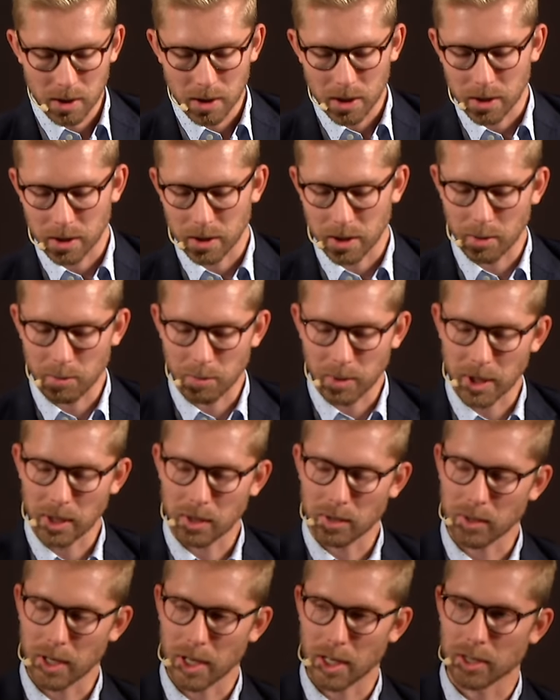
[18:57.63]
And then we
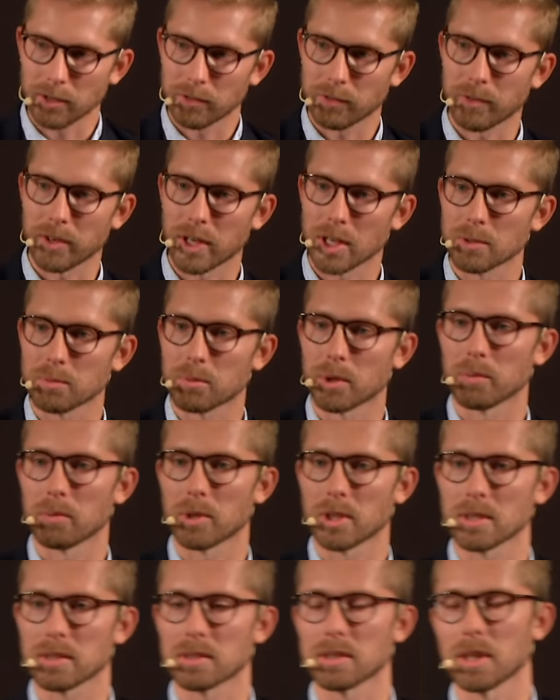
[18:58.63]
had a phase where
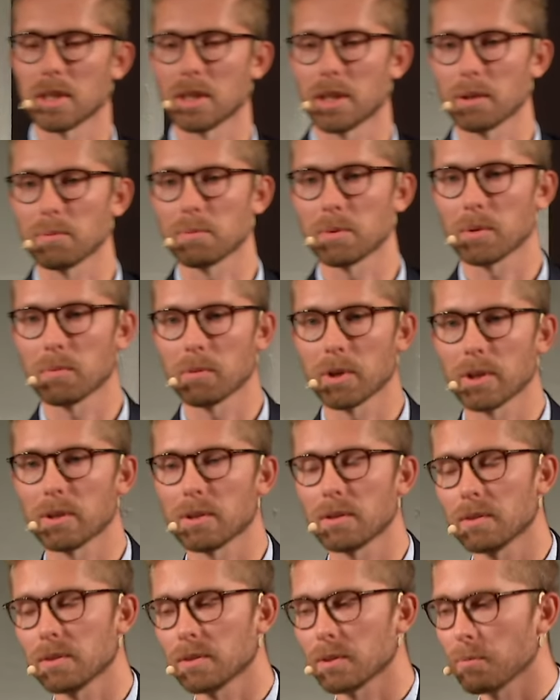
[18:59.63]
we said that we
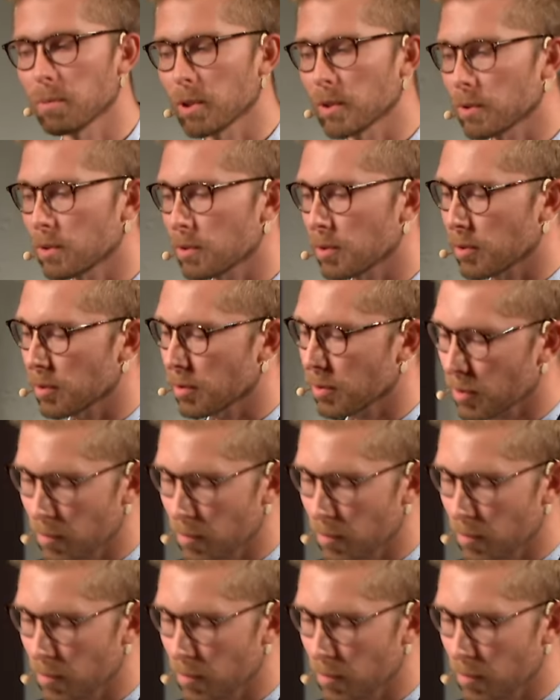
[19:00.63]
were supposed to